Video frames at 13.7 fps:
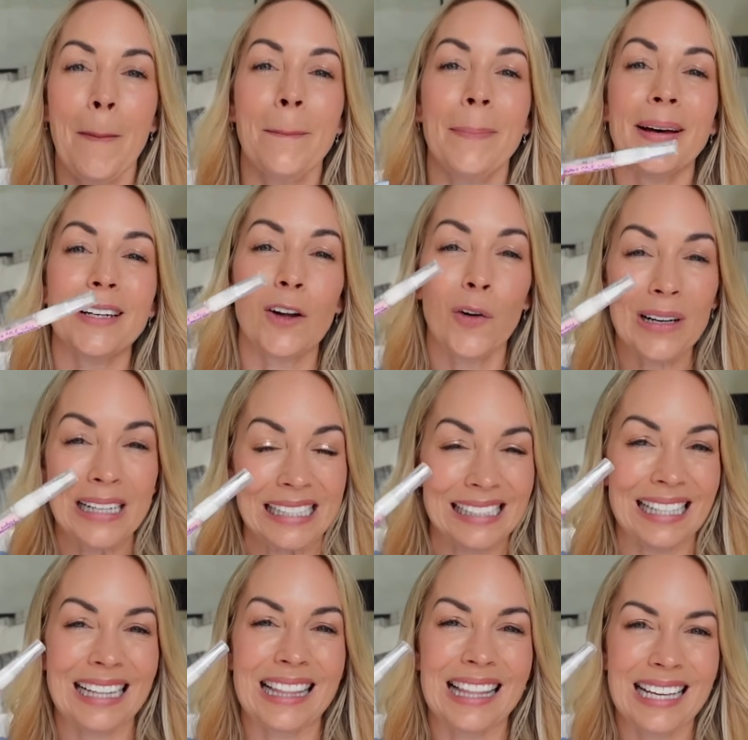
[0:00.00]
But
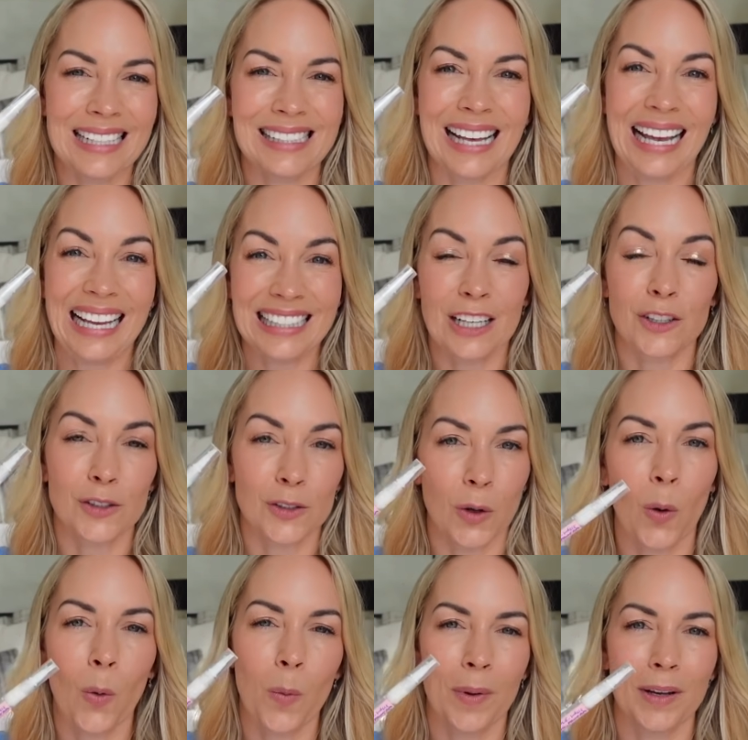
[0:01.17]
honestly, this is
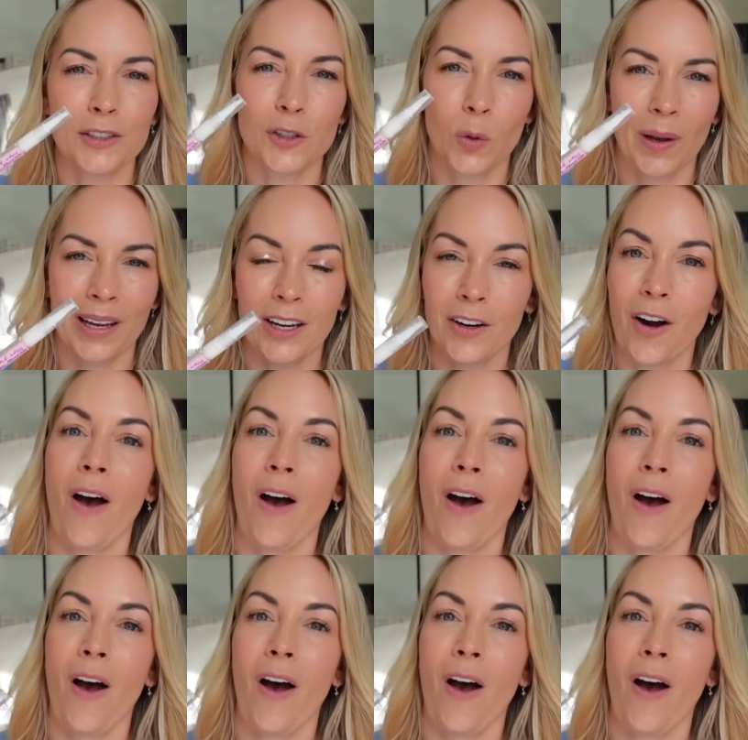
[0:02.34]
so much quicker,